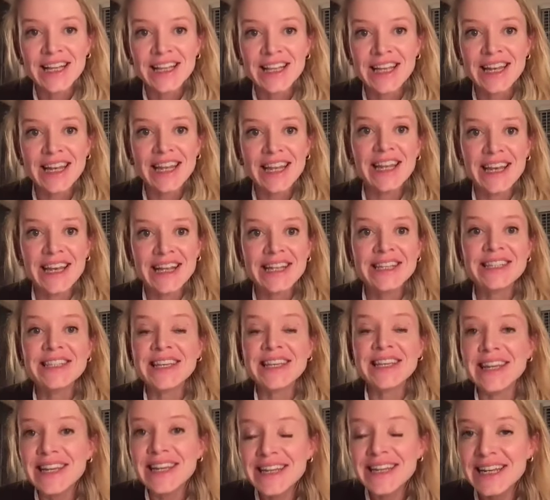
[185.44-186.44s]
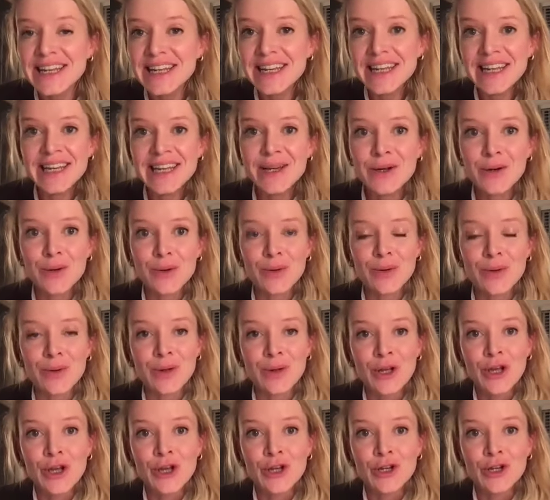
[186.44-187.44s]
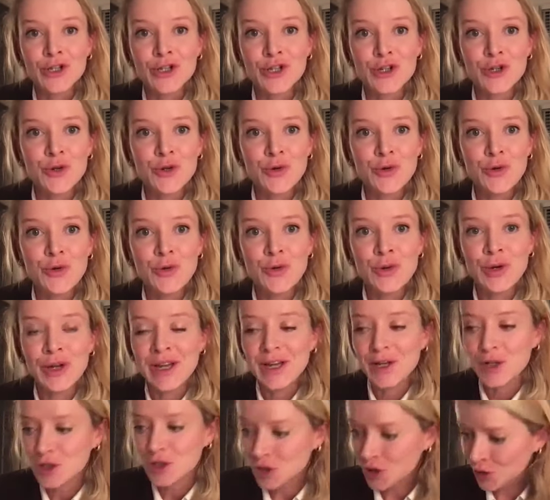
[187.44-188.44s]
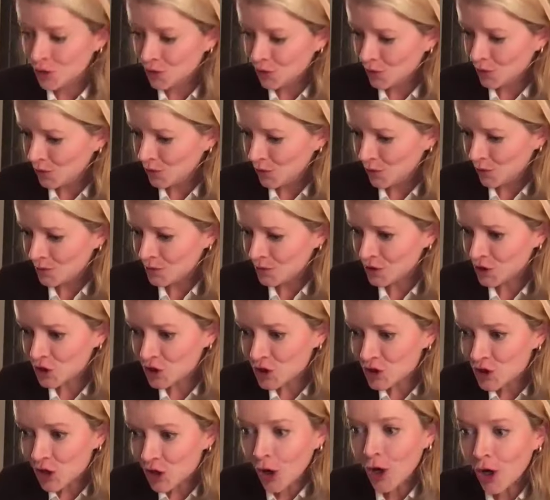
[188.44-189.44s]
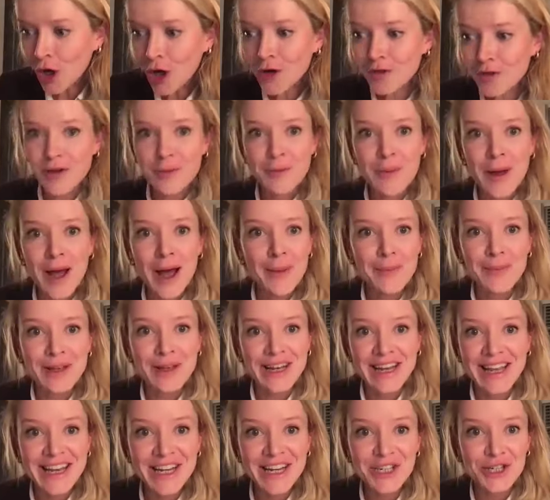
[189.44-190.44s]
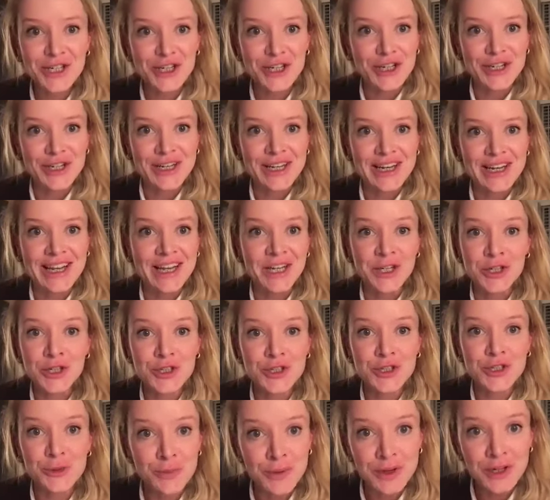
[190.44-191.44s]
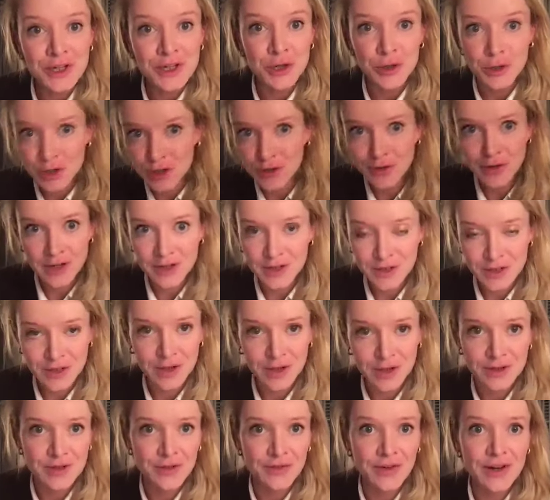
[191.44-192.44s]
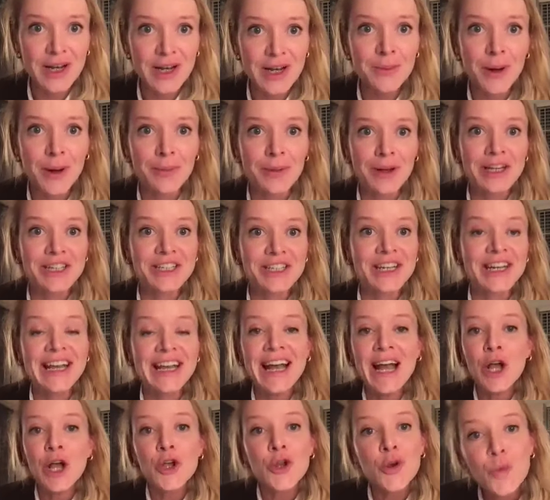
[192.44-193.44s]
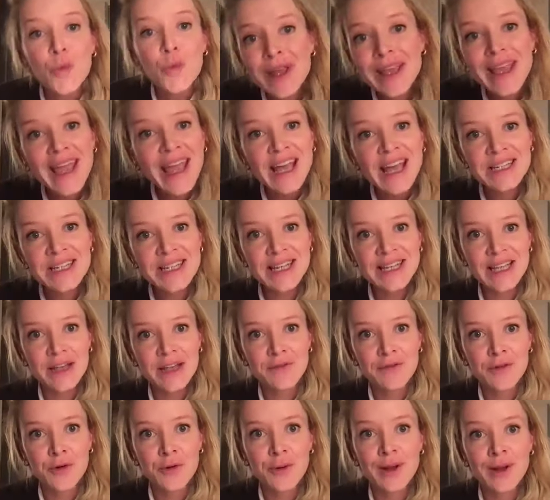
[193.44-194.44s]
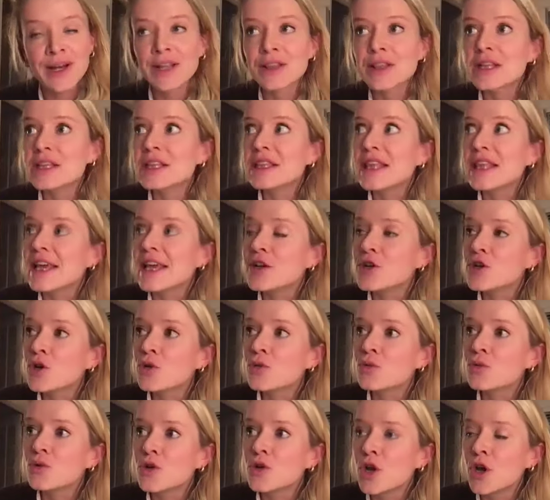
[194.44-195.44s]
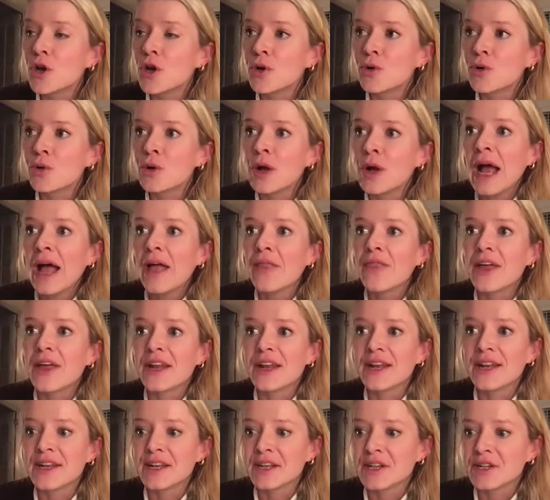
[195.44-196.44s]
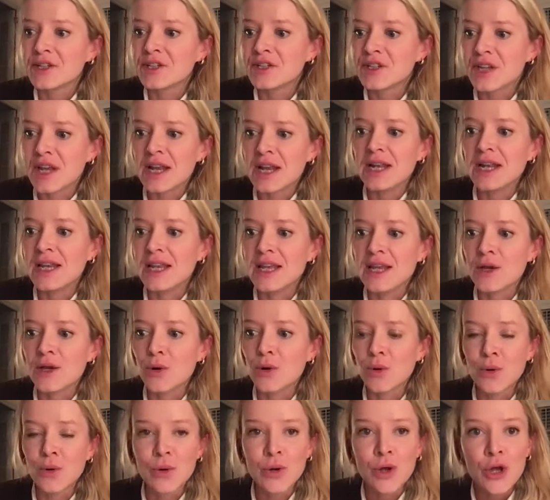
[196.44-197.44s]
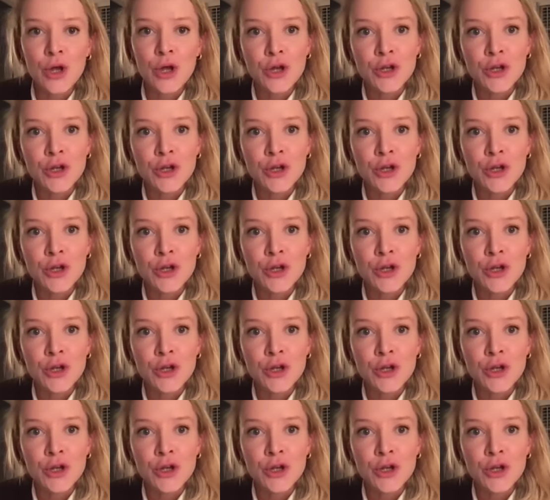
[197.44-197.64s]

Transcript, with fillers: that exactly. it is illegal to to starve a population into submission so as a, civilian population you know we can't take that for granted that they don't know that it is illegal